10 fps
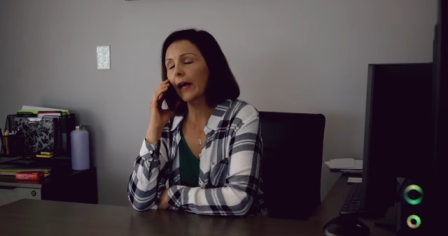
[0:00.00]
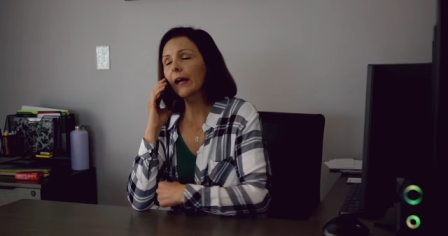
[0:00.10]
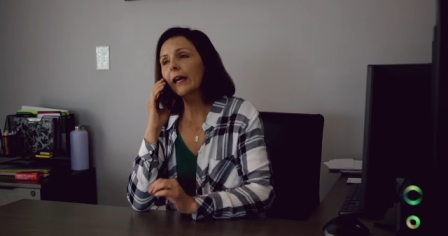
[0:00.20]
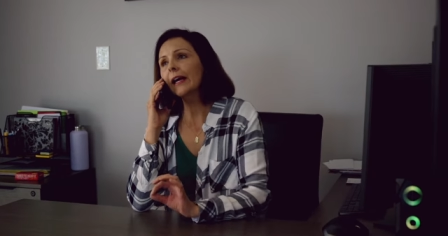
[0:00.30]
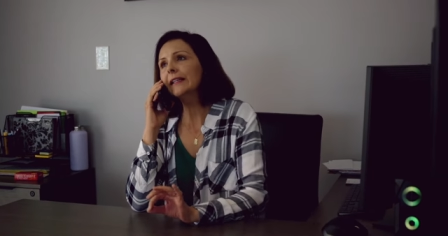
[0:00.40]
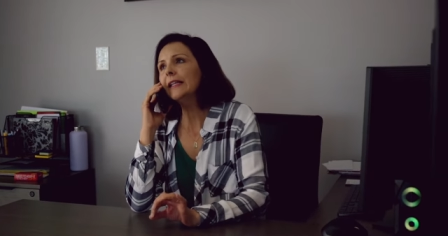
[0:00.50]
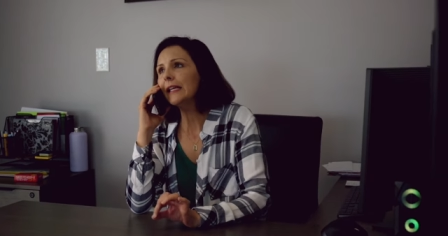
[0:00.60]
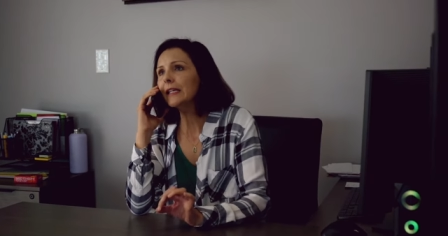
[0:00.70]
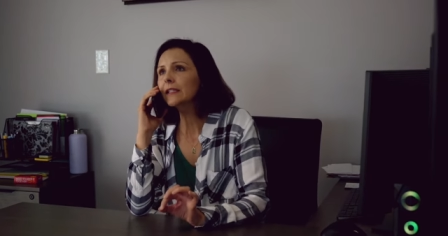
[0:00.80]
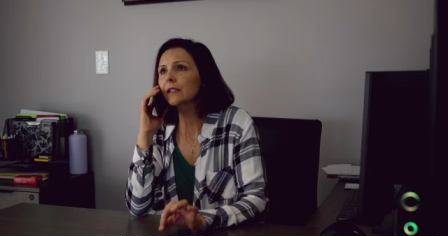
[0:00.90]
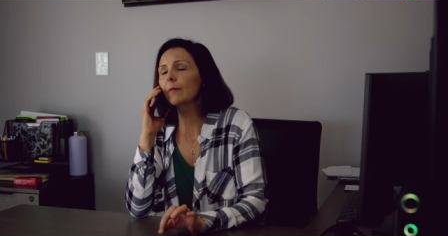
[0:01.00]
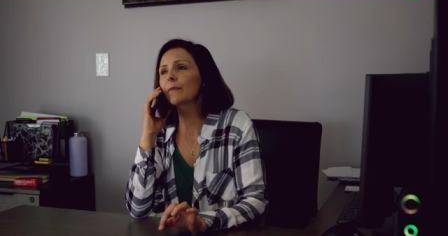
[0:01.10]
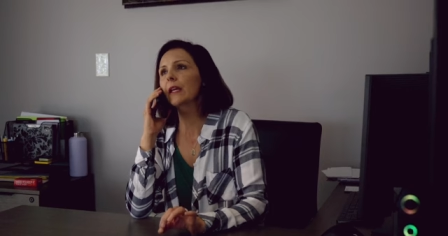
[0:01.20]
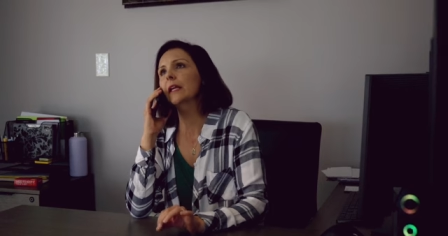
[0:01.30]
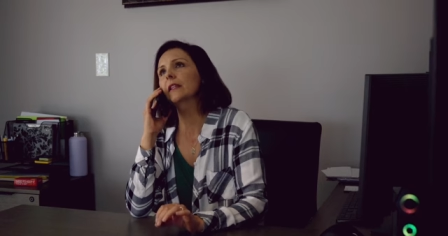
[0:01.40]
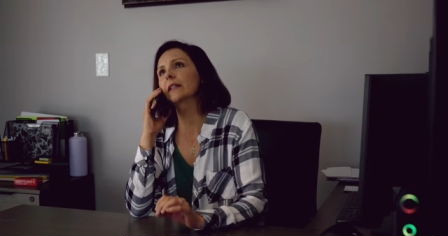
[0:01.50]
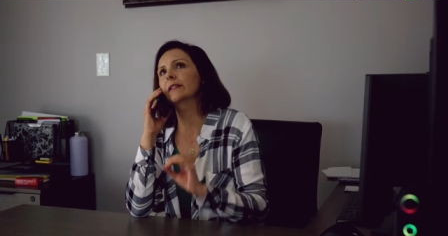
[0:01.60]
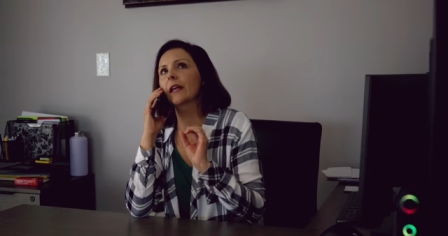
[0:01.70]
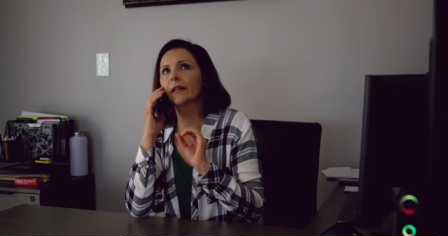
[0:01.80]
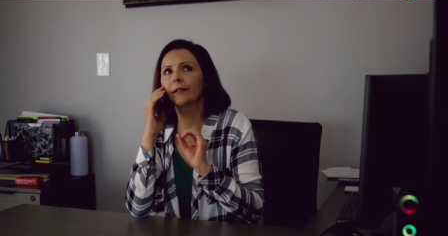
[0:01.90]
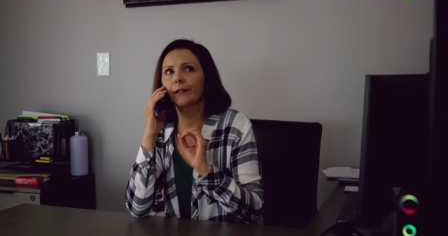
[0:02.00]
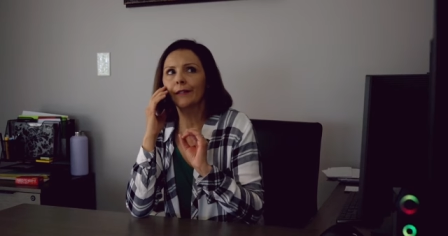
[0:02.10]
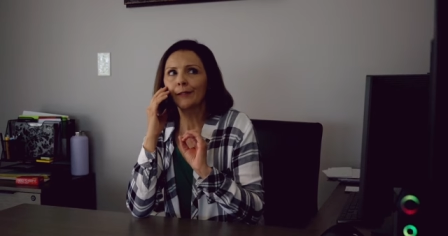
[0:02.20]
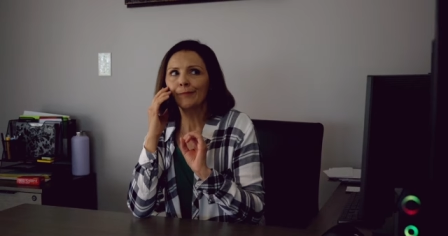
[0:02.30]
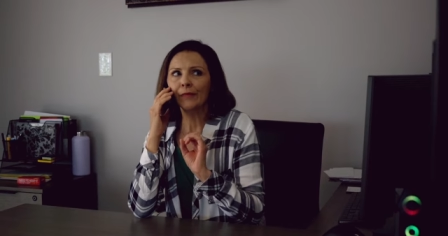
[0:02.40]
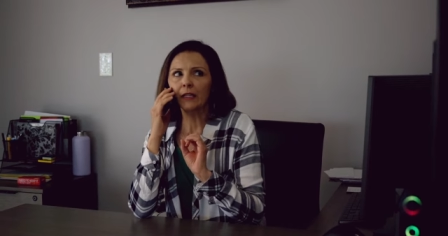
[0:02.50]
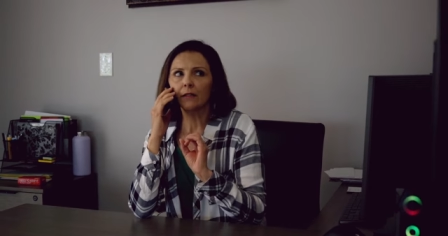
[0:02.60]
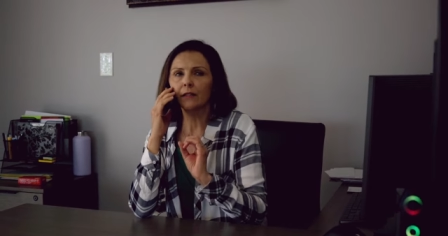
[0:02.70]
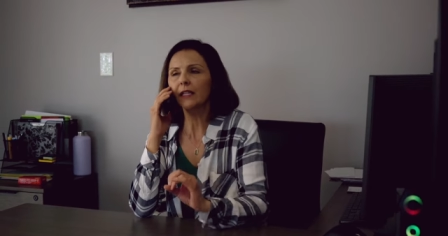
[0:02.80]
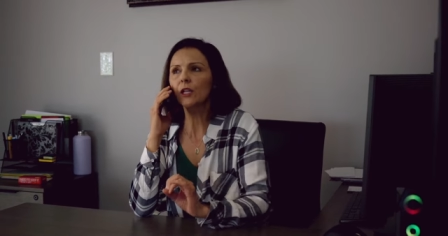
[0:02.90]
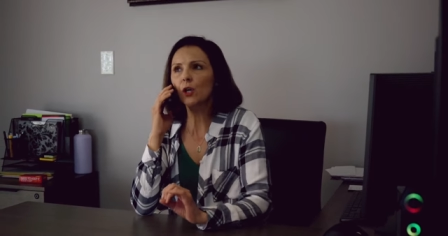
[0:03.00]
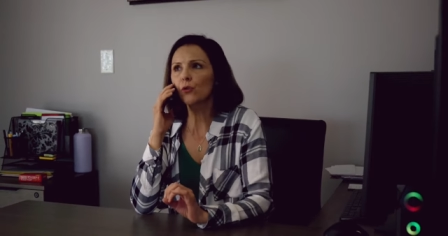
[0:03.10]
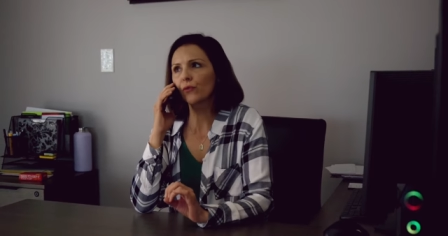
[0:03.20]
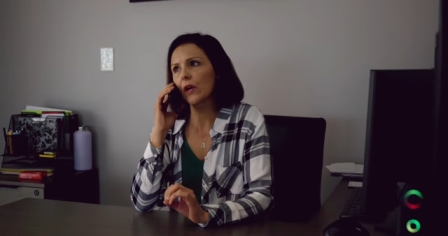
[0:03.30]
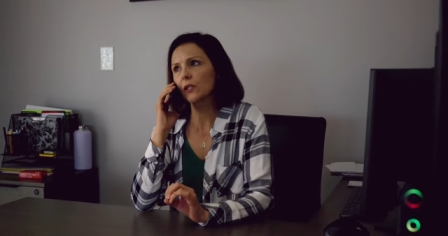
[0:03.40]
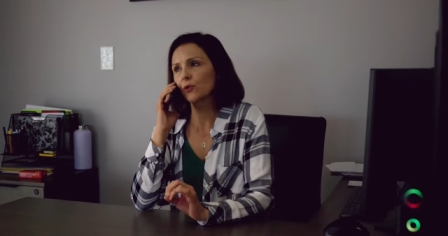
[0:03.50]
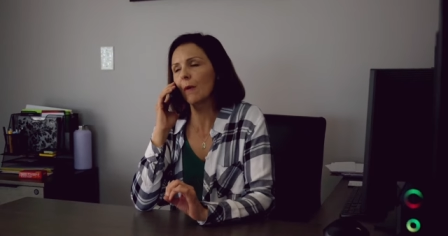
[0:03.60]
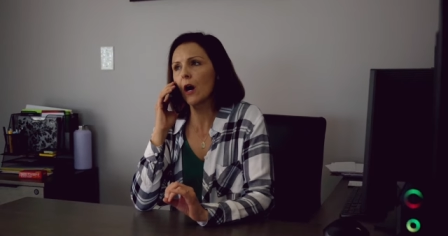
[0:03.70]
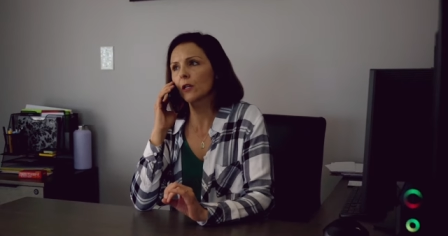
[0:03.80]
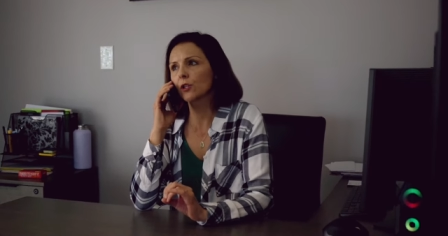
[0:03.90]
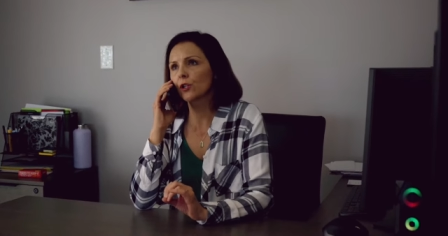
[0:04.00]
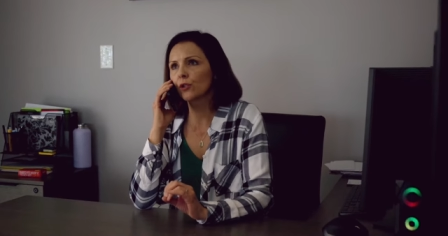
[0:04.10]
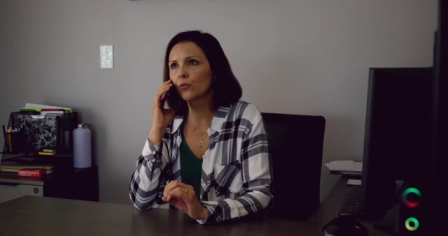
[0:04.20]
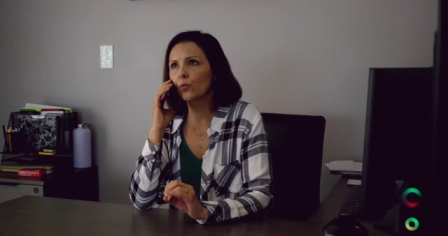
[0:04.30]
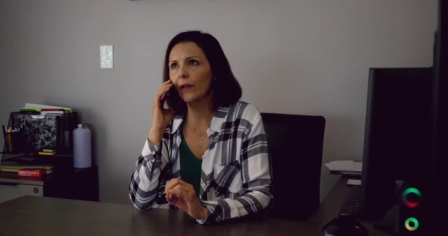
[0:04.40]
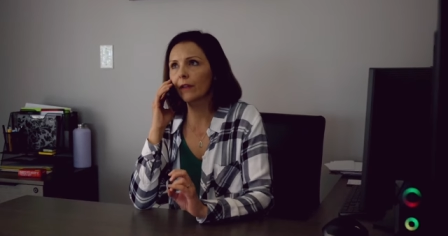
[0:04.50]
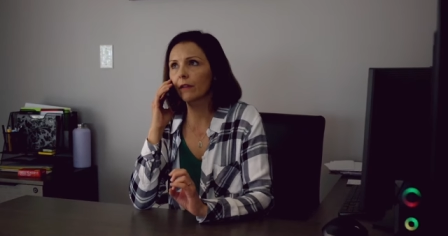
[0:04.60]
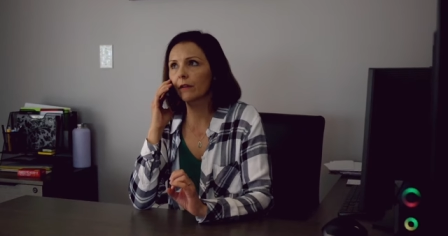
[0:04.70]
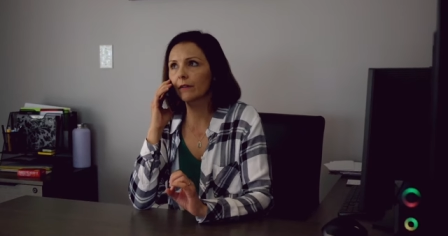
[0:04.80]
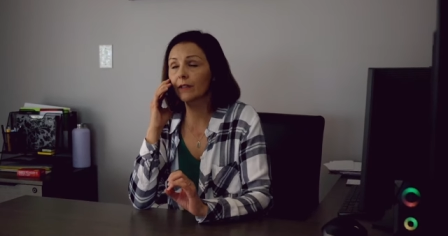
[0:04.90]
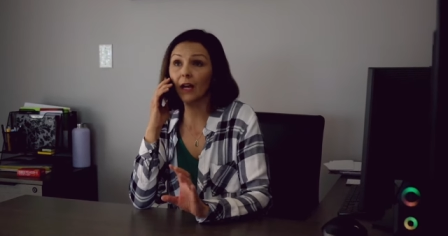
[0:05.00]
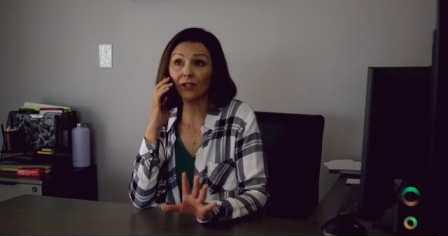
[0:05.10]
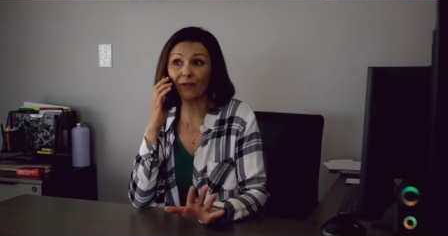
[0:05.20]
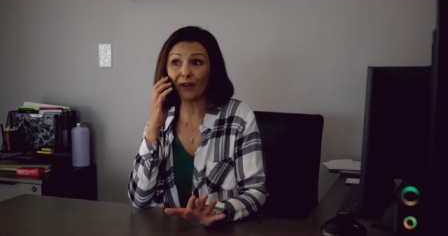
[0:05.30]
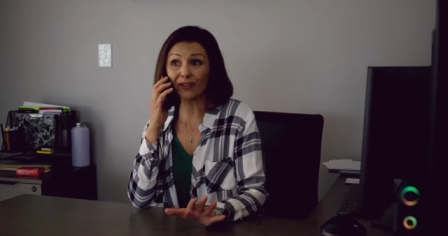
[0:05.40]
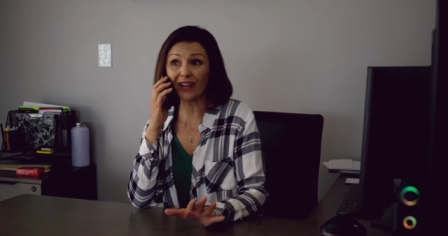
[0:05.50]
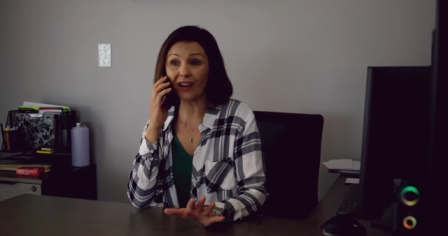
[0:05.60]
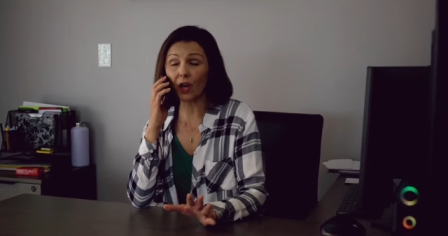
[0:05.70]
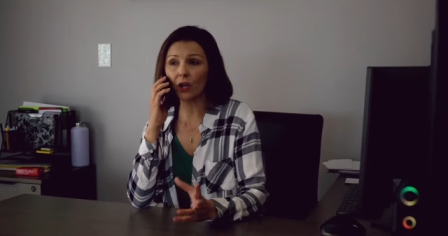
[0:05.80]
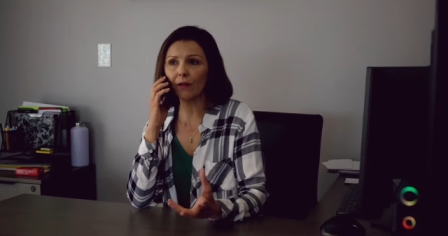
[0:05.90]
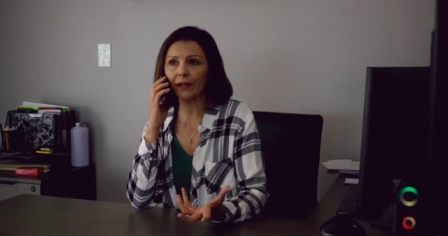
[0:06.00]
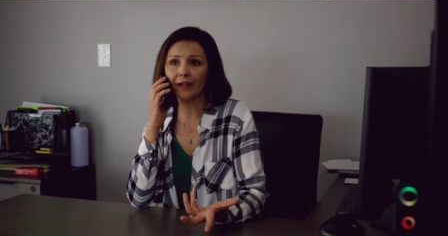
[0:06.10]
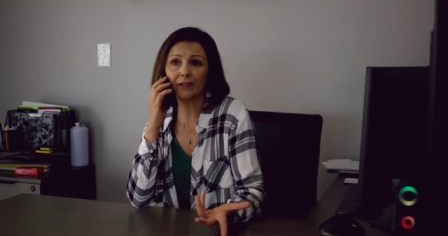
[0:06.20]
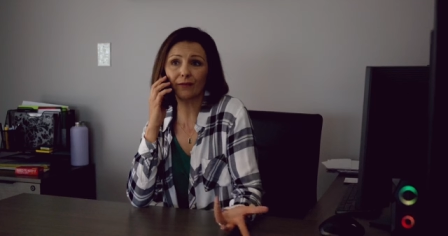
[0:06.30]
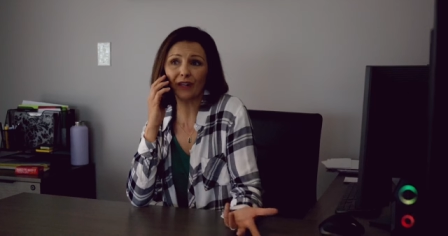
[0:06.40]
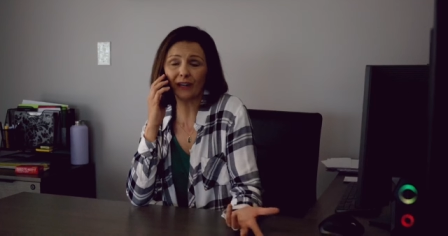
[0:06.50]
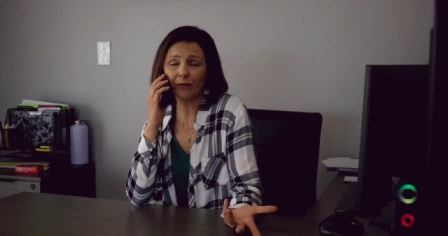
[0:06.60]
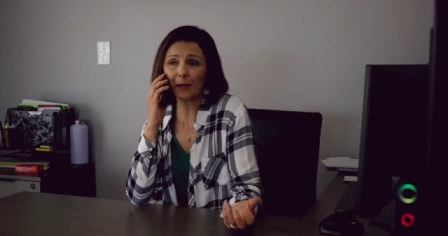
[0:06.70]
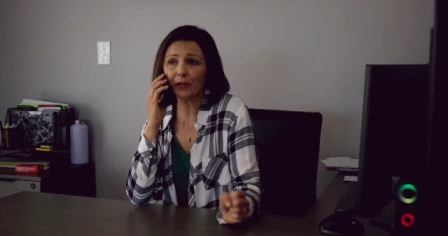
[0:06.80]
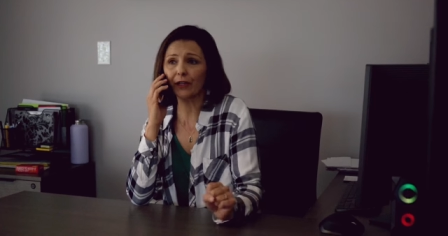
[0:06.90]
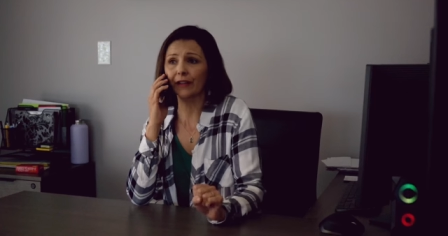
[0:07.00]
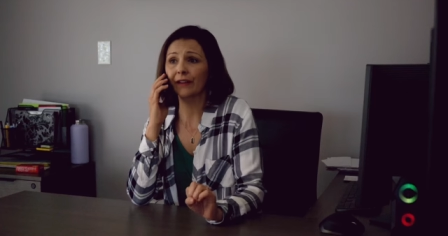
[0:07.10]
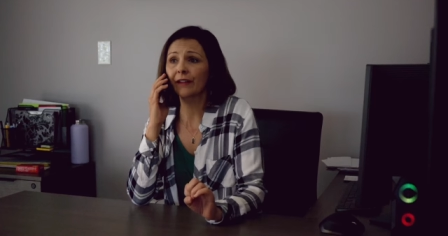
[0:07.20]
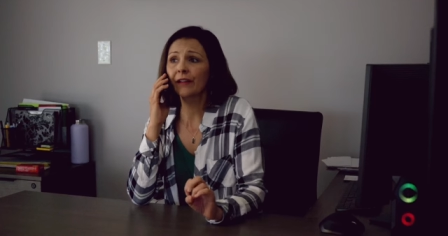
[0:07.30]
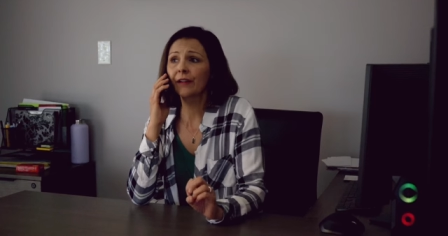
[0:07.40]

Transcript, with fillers: I, I need something that says neo French modern with a touch of Art Deco and a hint of Native American.